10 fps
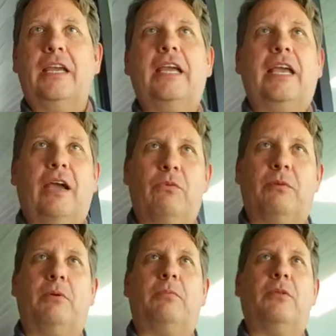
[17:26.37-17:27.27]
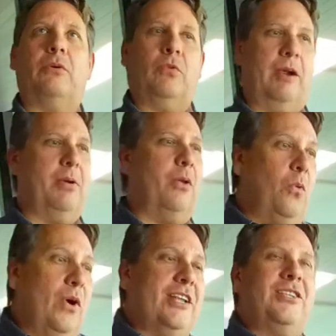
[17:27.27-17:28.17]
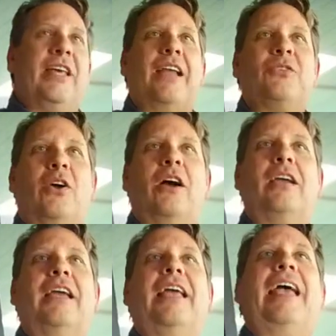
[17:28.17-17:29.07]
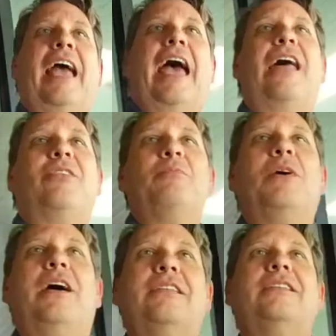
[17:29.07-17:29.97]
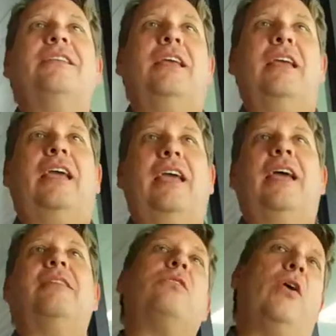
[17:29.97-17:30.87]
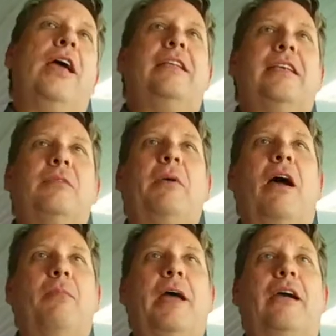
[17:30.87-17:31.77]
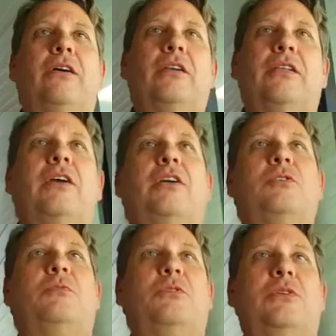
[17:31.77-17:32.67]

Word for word: Yeah, yeah. we were able to, we were able to winch that truck mm-hmm. out of the mud. And and go ahead and get the power back onto the customers.